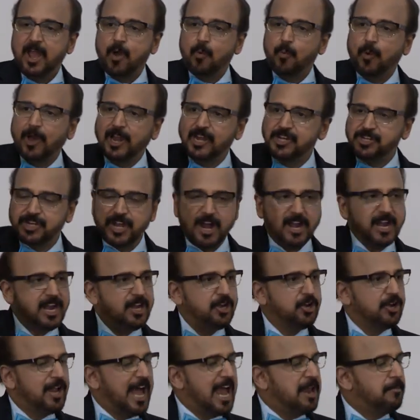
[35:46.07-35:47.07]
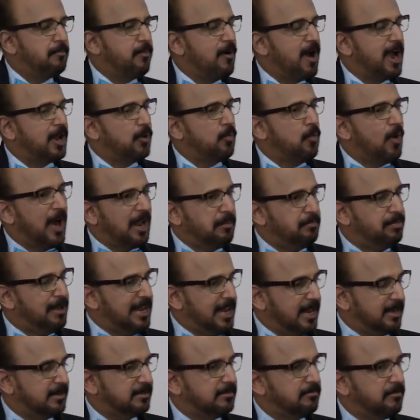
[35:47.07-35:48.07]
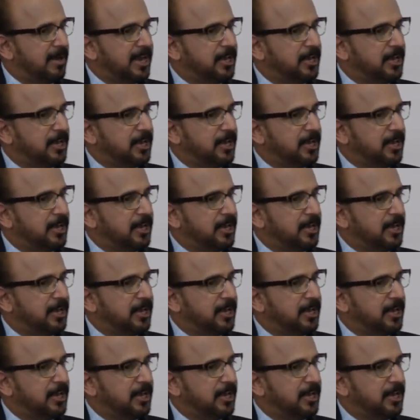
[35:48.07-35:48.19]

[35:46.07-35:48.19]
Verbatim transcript: will turn into nine point one billion